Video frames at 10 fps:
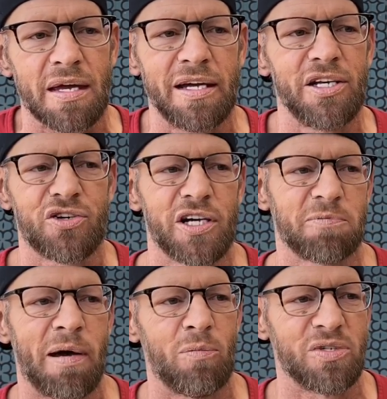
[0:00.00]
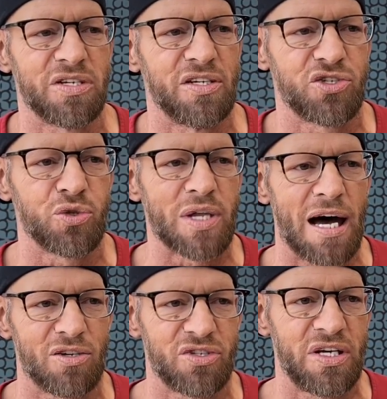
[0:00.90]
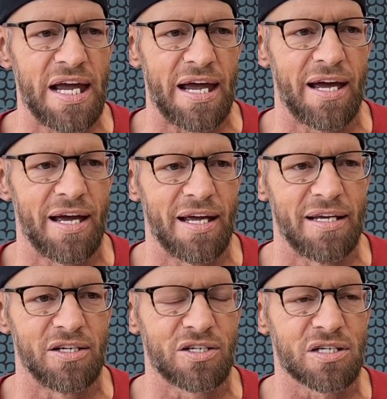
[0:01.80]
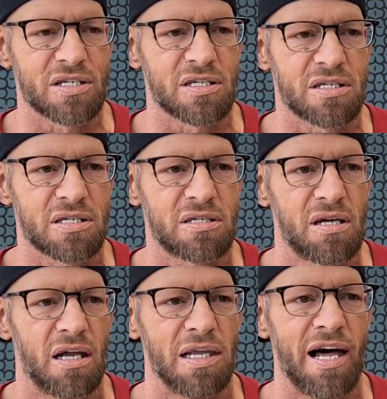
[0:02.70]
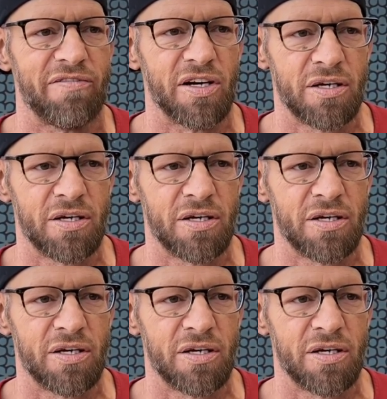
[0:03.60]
Kidney transplant was in 2011.